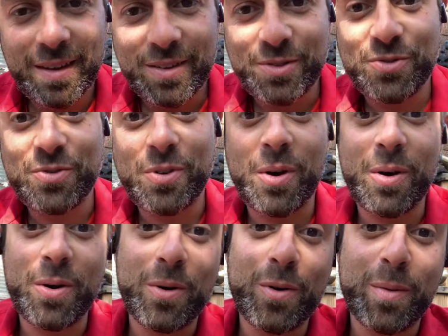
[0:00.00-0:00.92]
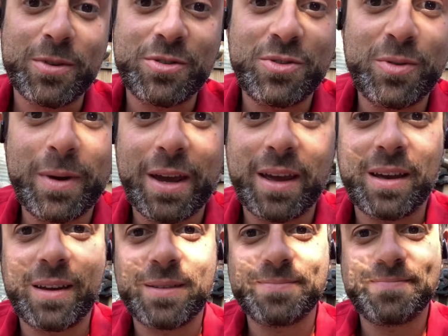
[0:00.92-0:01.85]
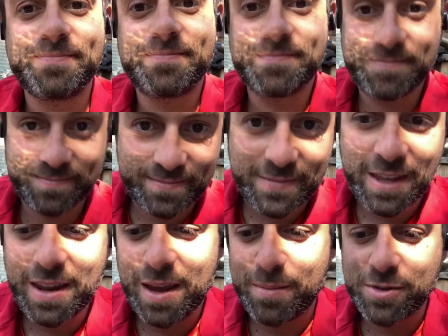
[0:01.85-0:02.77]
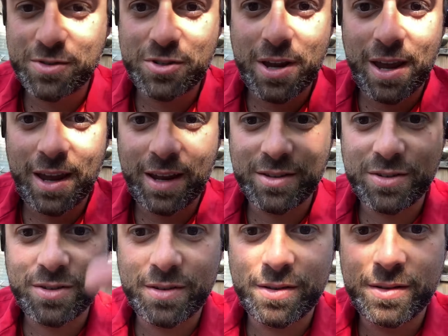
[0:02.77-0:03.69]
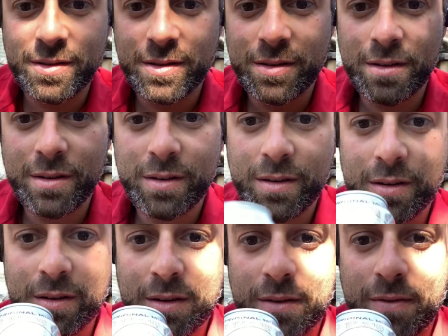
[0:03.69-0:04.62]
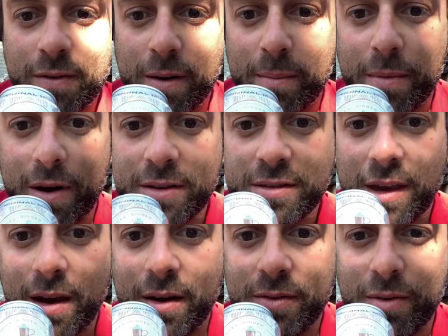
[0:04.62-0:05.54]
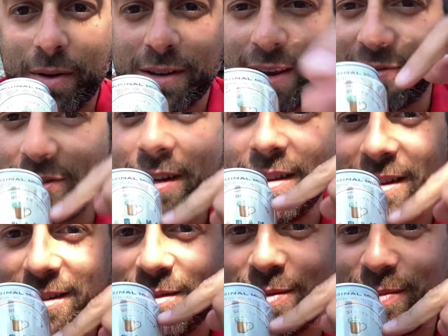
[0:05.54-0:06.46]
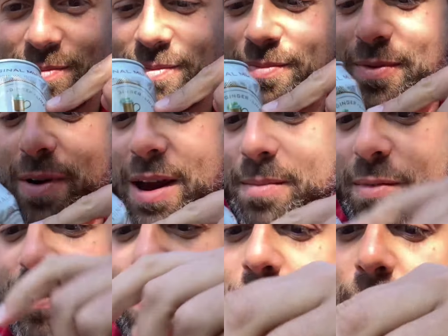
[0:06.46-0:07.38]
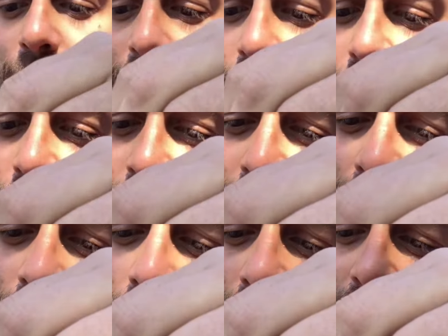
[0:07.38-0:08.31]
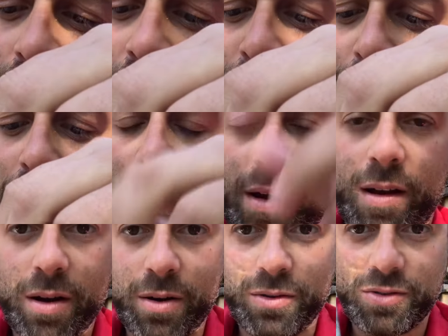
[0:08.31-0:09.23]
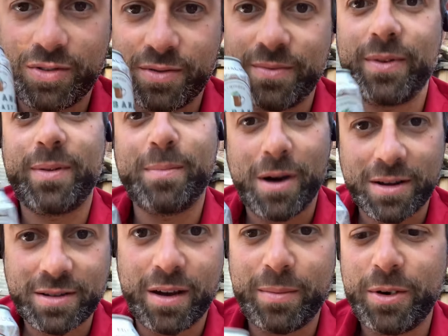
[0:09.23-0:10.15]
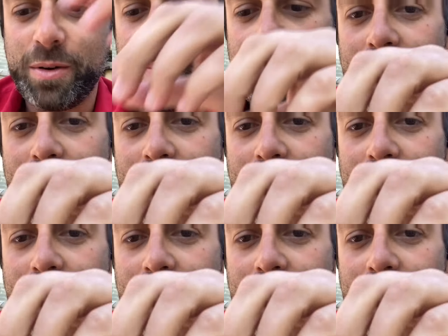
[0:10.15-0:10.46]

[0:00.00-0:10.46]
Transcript: So I'm assuming the name has changed from Moscow to... Because I've seen this brand before, Cabana Coast, Moscow mule.